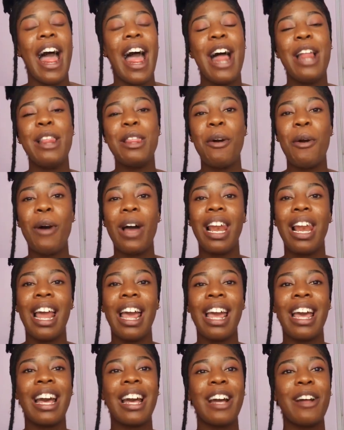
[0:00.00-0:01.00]
And they were
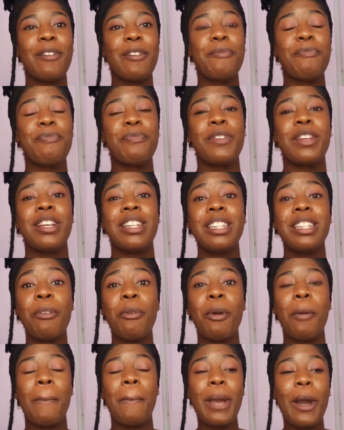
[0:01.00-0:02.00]
like, so
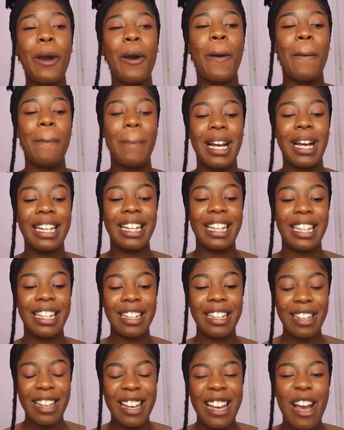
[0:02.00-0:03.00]
we were being commanded.